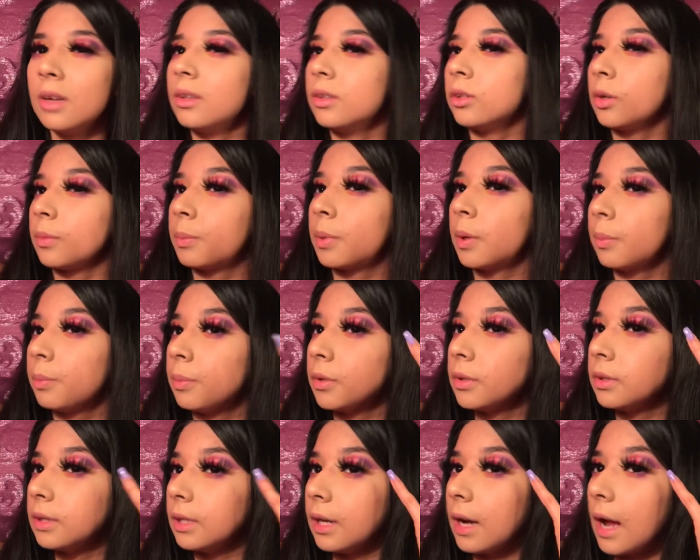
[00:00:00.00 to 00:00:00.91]
The
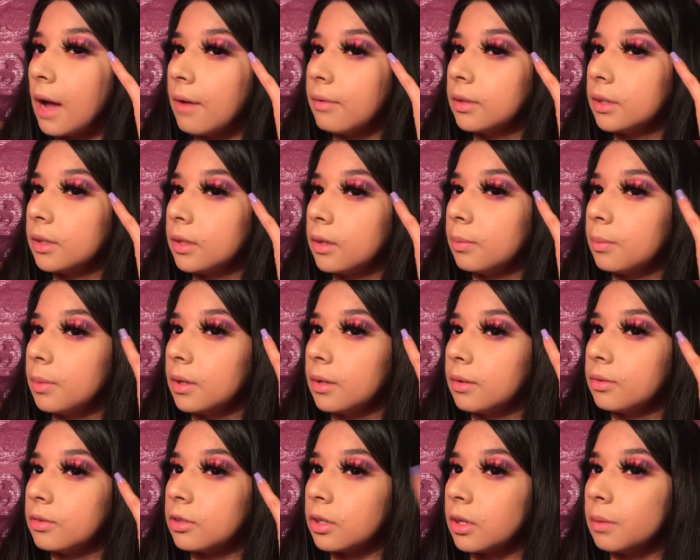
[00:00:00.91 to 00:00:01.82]
purple did have a little bit
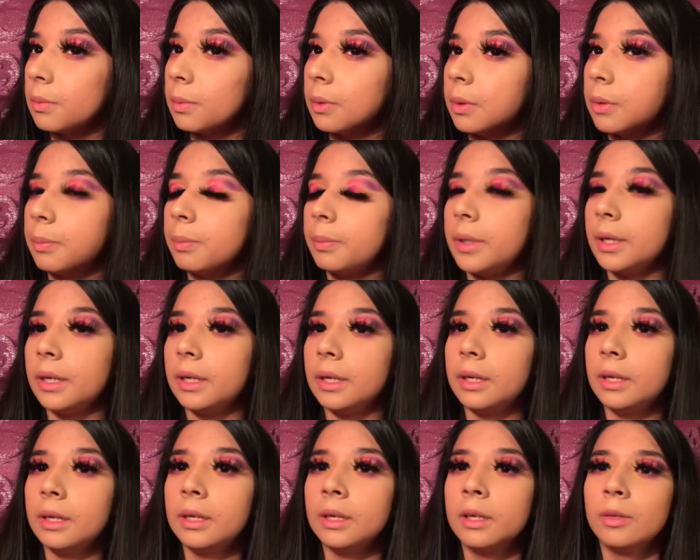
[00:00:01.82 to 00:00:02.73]
of trouble,
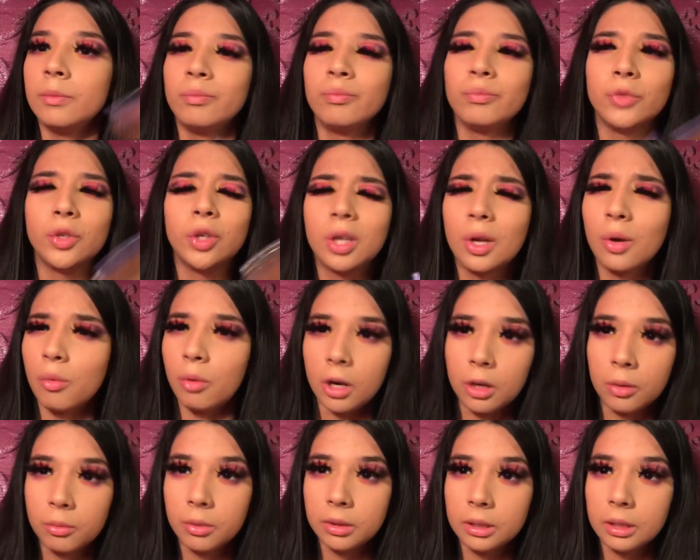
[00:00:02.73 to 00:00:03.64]
but you can
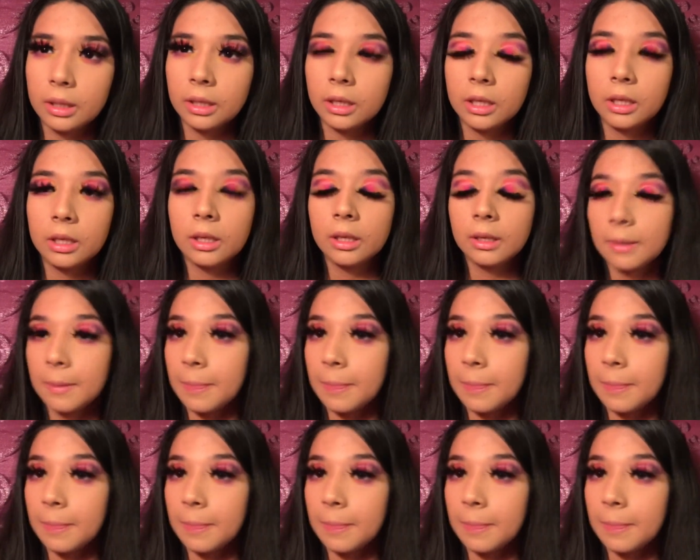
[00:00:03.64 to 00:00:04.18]
work with it.